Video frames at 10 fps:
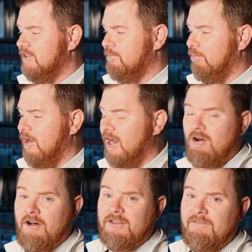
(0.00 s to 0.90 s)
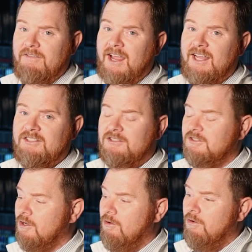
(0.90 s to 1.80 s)
spring off the face
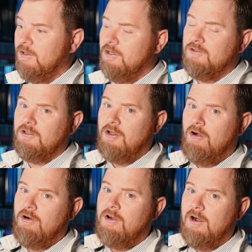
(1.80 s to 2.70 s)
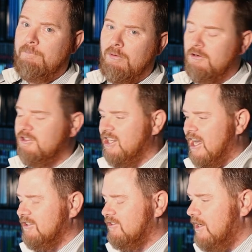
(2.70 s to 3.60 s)
on those longer approach
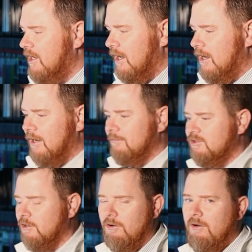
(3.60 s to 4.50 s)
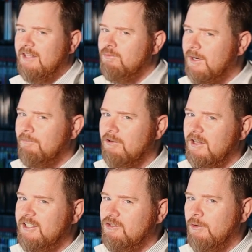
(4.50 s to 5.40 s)
shots. So that's what I'm
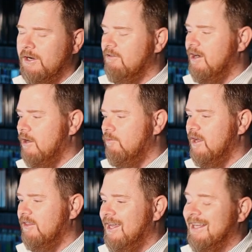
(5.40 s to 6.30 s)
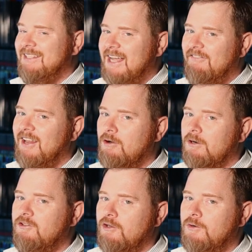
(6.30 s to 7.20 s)
really toying around with. Definitely
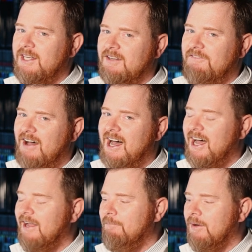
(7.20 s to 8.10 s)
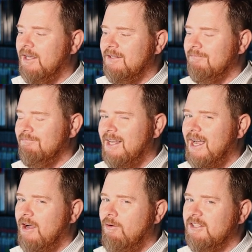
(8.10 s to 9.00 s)
going to it in the 5, but
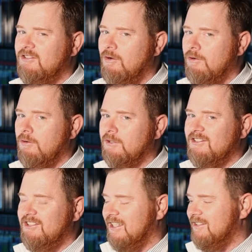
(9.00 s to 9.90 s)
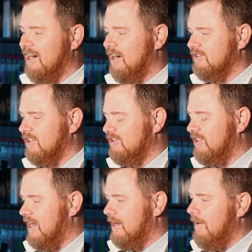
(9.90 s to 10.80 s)
not quite sold on the 6 iron just
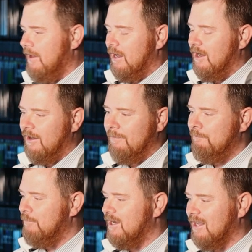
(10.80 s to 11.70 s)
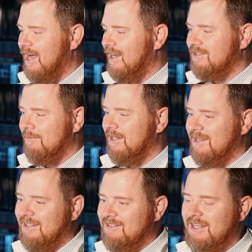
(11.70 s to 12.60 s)
yet. But guys, I mean,
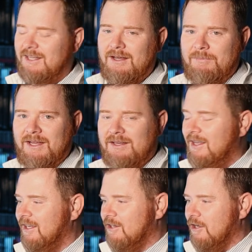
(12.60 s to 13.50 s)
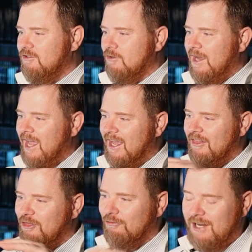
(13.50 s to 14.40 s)
that's it. I mean, so we
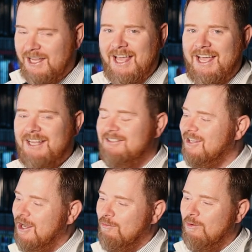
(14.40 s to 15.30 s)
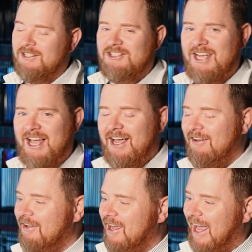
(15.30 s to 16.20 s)
had 3 heads, 1
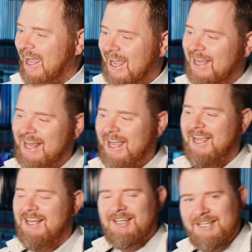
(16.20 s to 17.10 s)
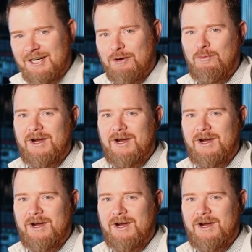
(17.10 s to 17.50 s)
shaft, and a clear